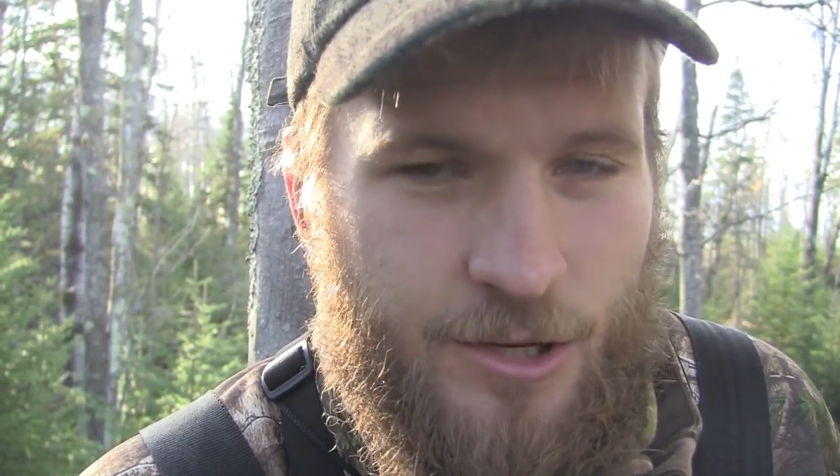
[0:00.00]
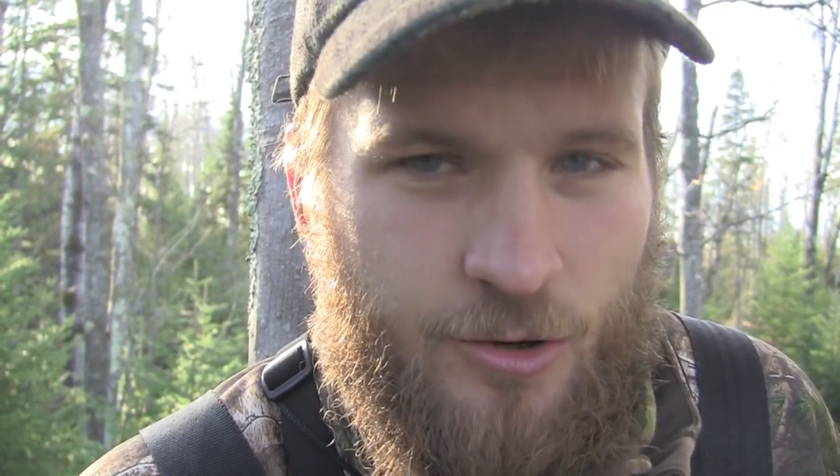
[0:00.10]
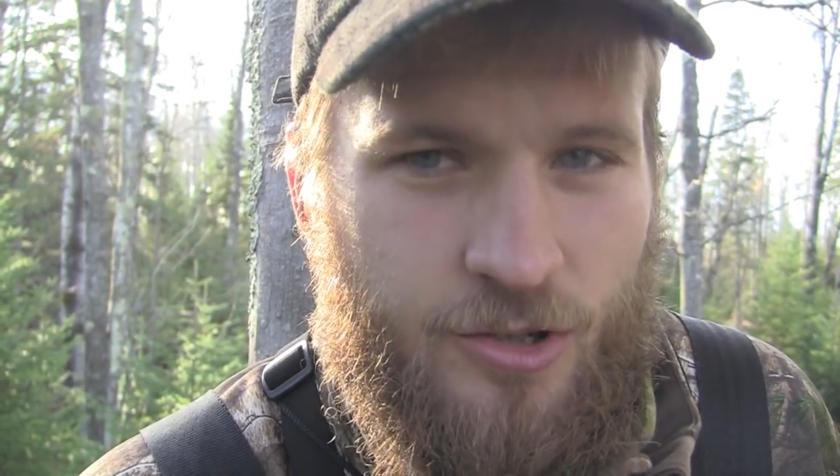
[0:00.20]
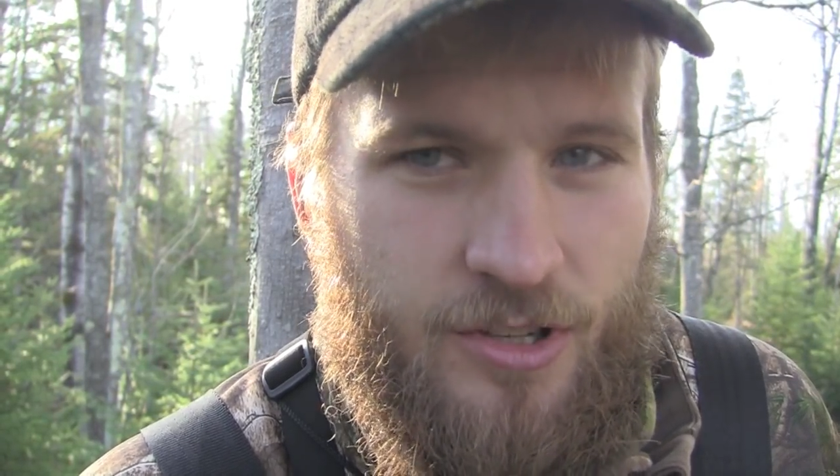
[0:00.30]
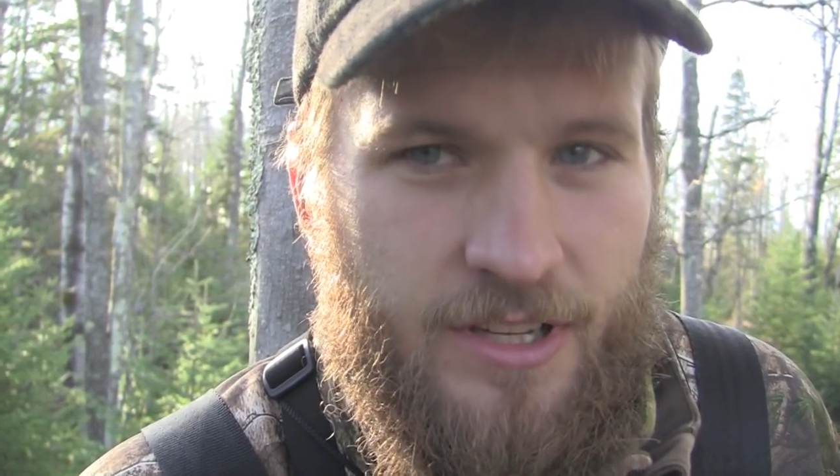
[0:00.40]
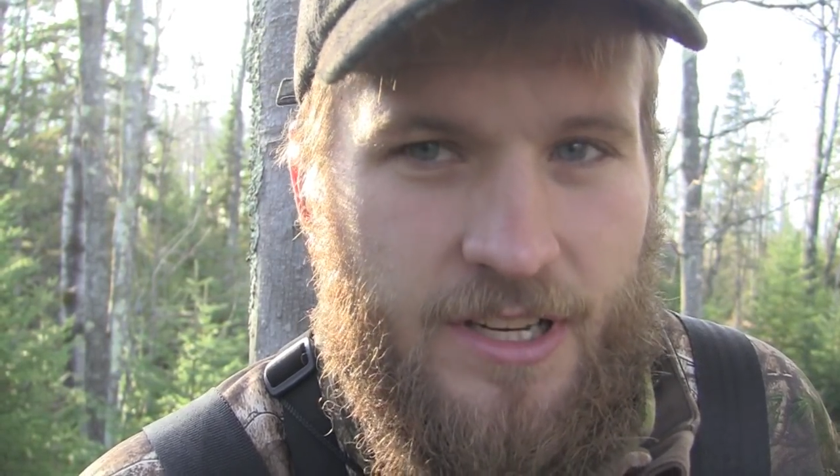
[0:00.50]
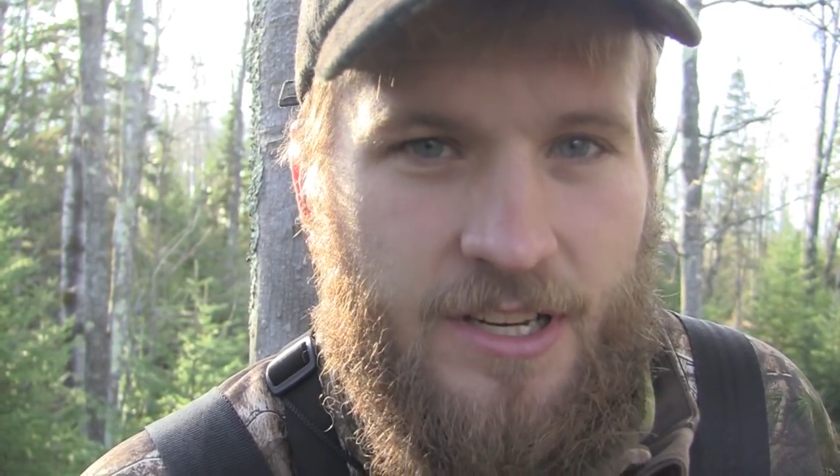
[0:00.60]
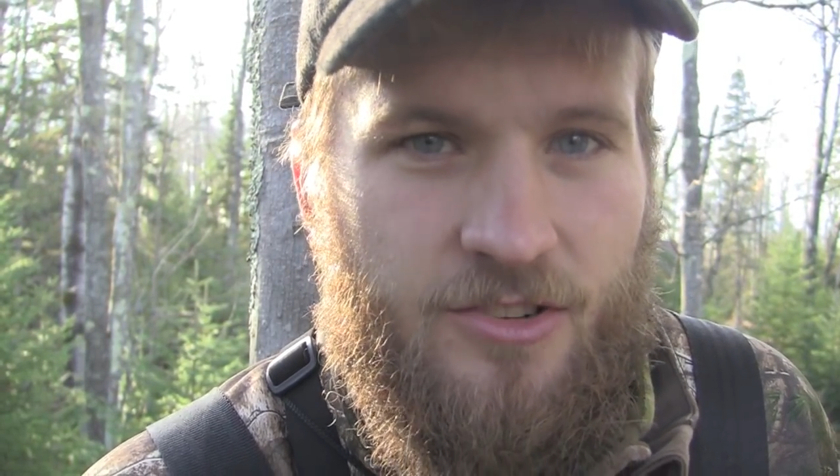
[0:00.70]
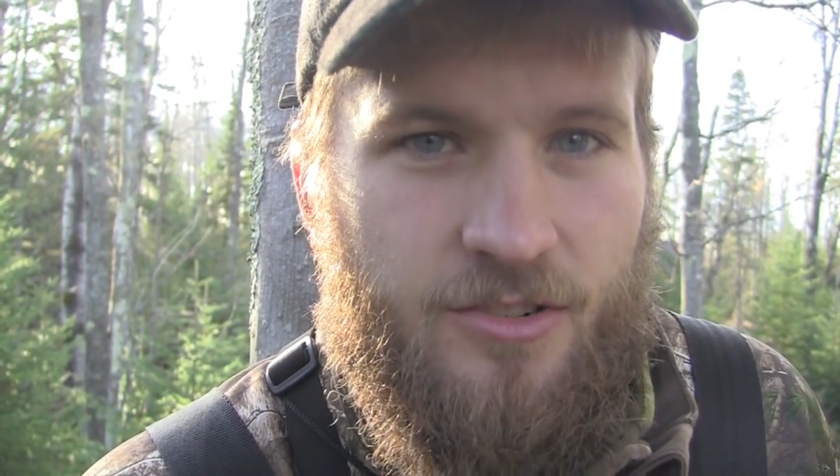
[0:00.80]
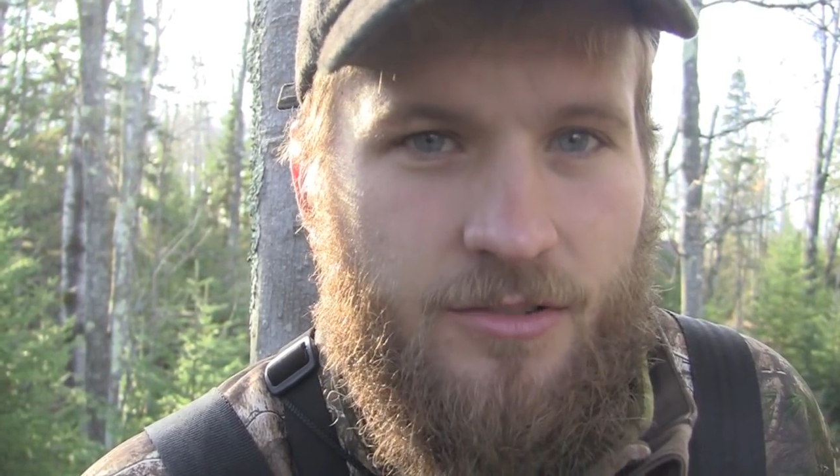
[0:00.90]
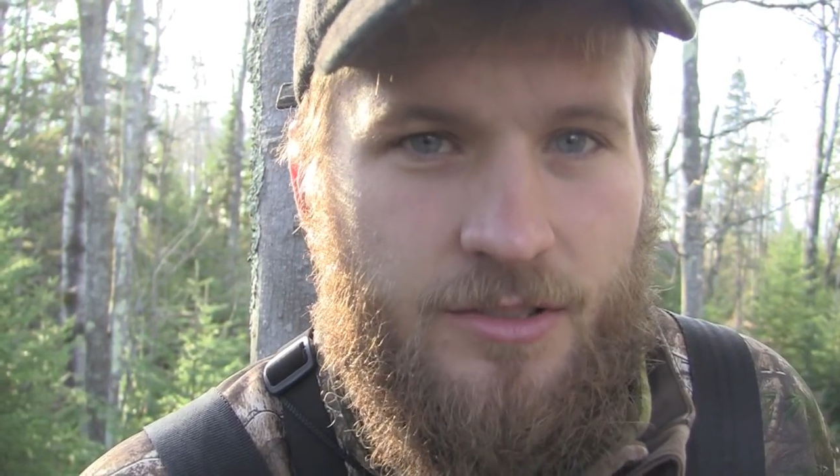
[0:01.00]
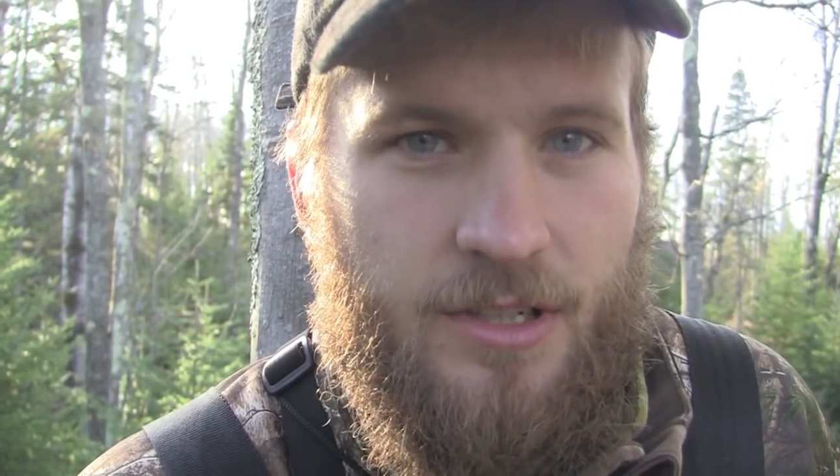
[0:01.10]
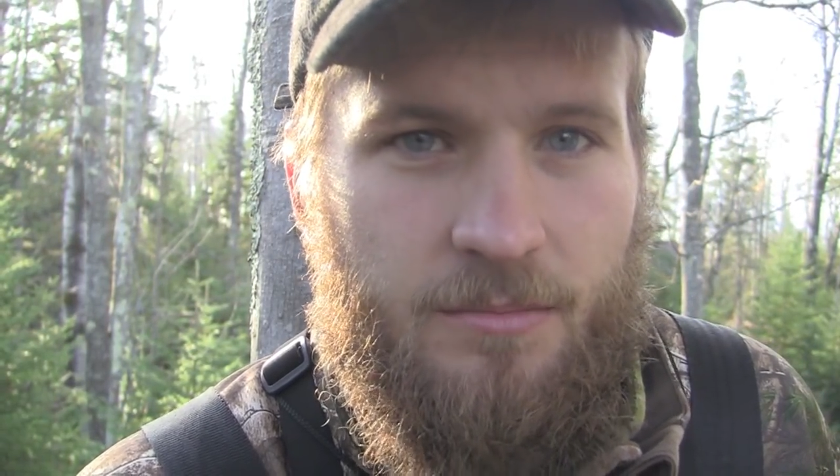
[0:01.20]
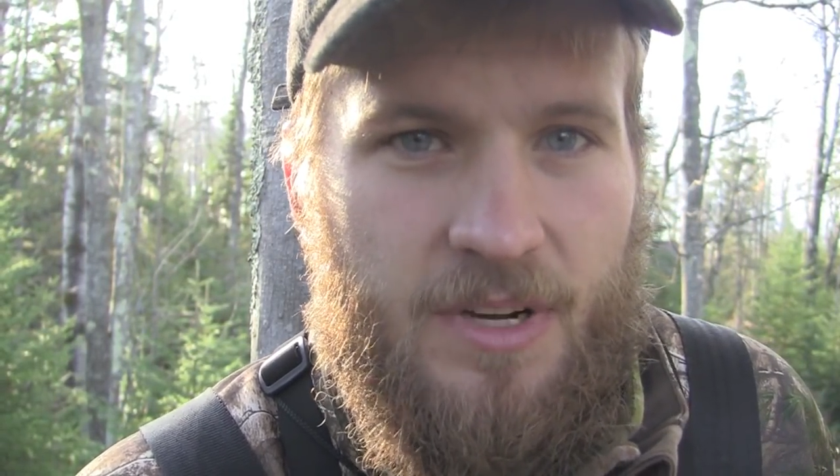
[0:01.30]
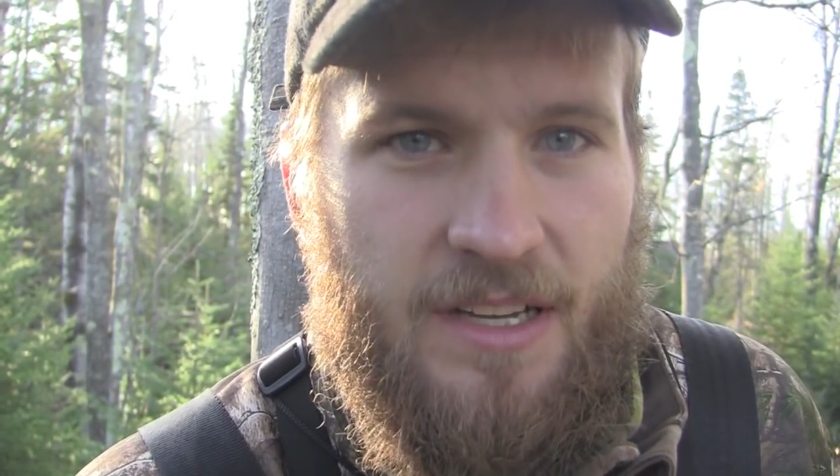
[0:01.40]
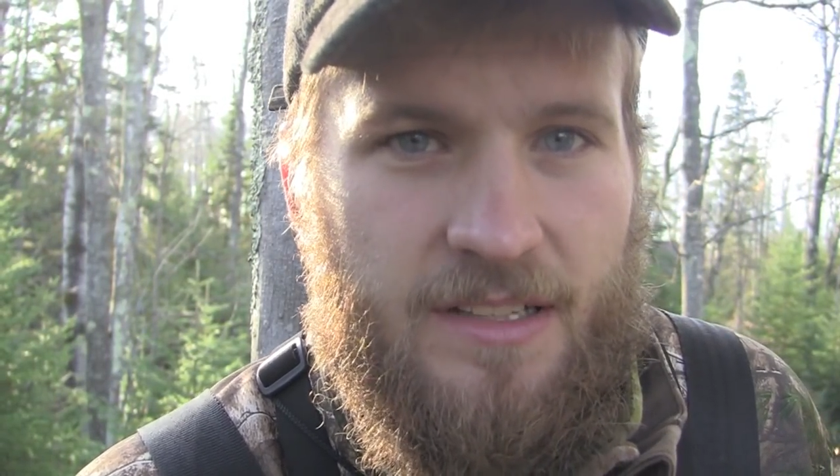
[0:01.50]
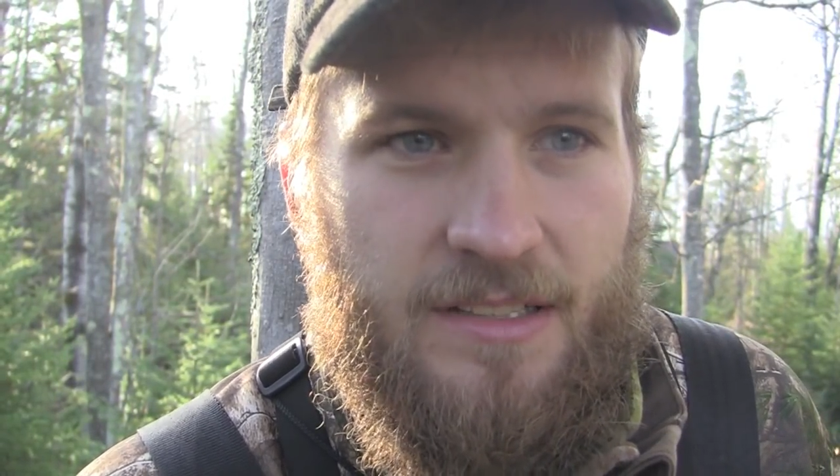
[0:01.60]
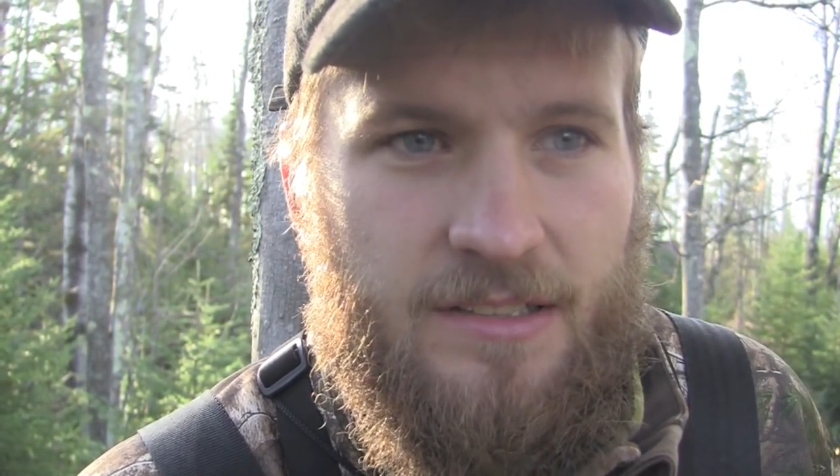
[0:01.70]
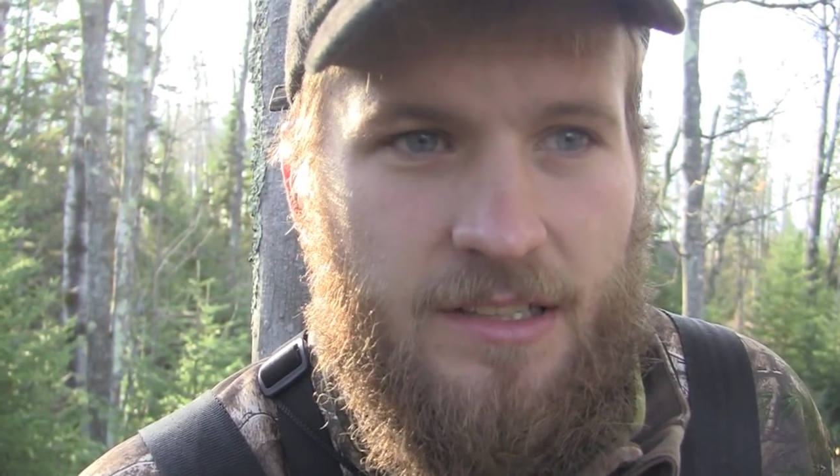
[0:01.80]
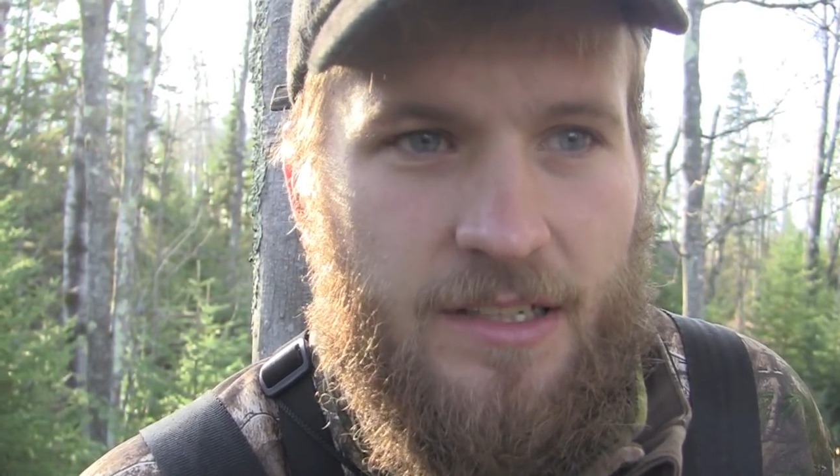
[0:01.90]
usually he shows up by
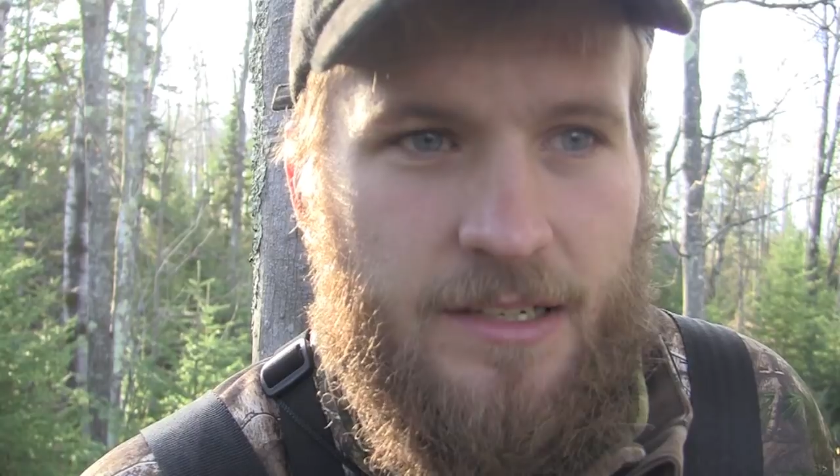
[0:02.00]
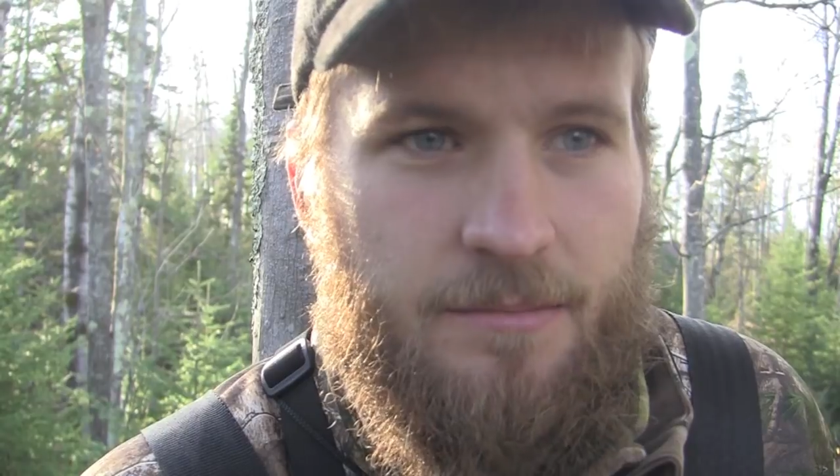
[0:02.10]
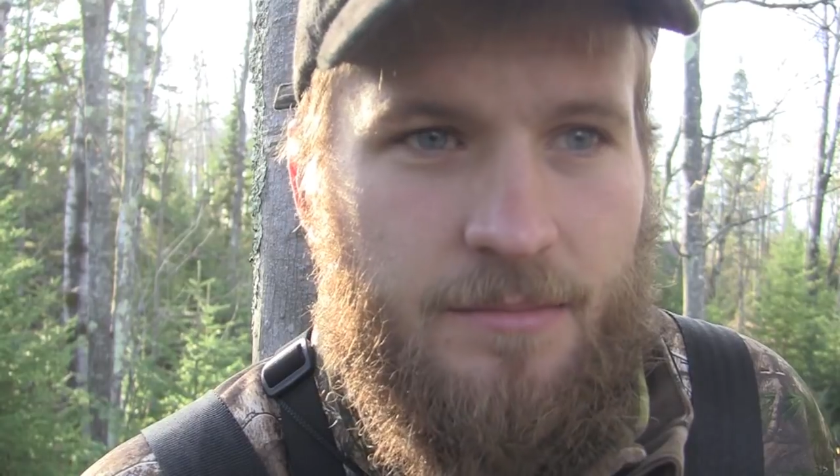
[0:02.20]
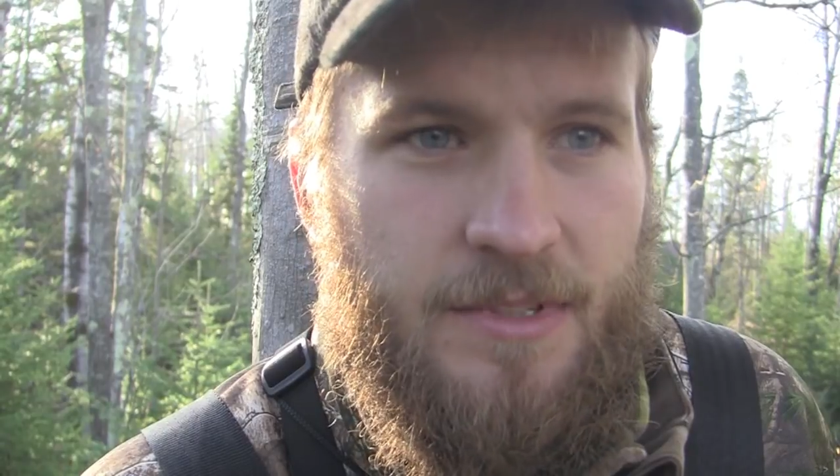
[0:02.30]
this time.